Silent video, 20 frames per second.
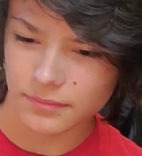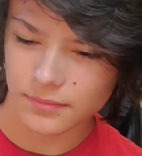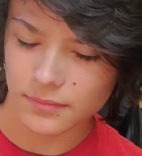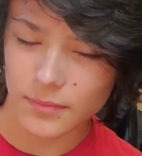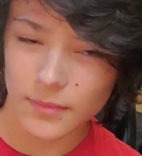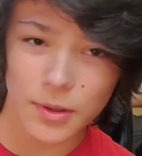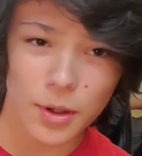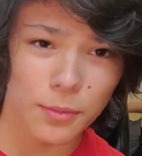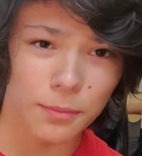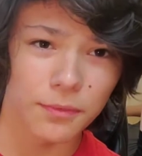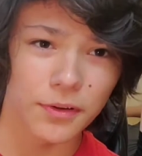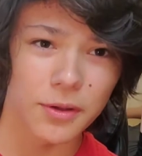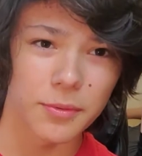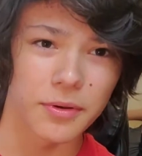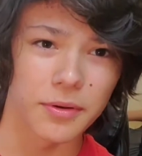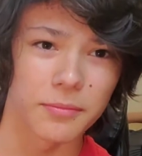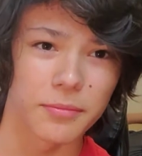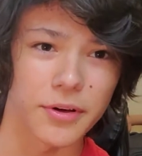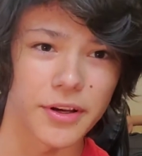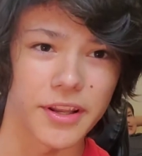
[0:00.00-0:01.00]
Hopefully we
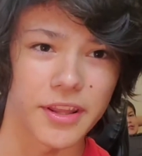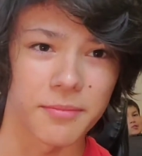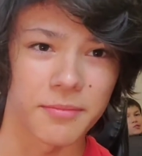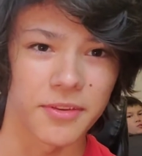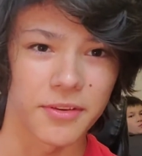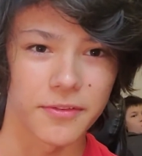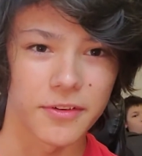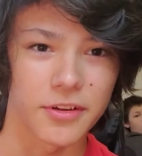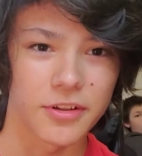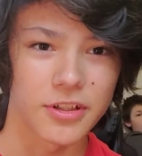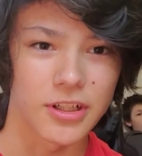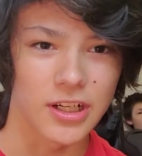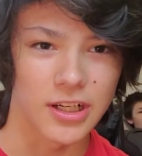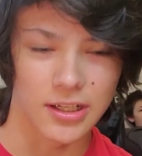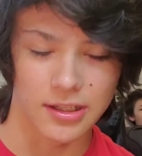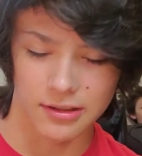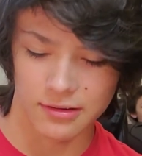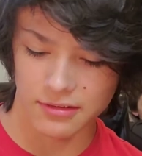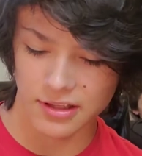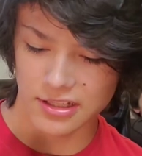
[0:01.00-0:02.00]
can breed him in the future.
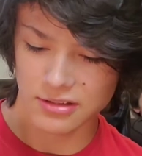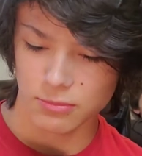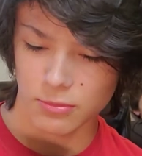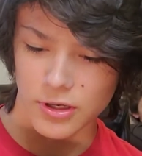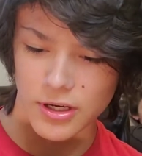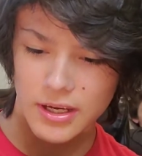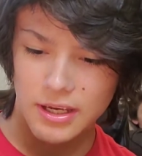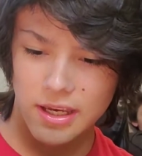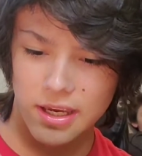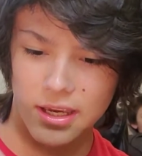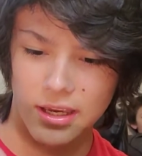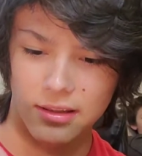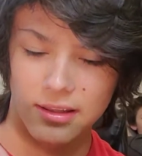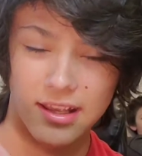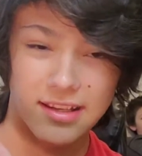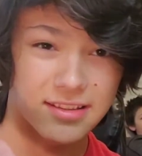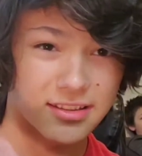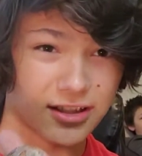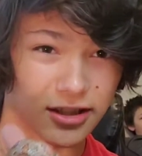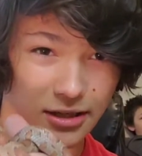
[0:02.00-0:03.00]
That's why
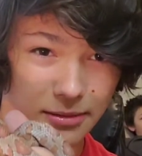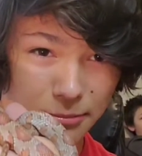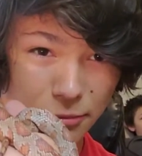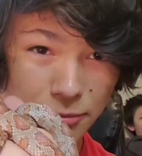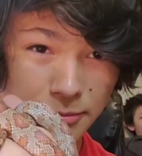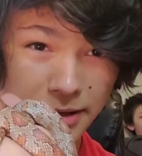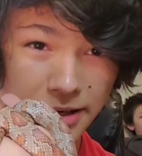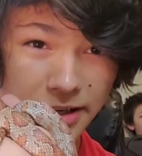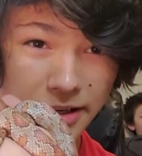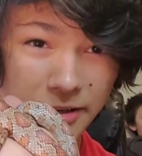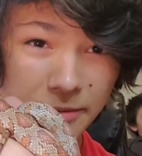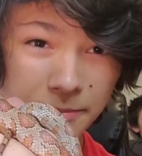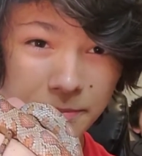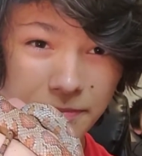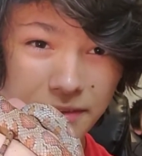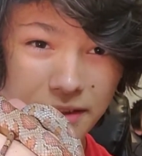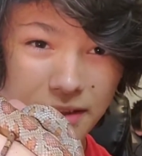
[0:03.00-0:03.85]
last year I broodmated him,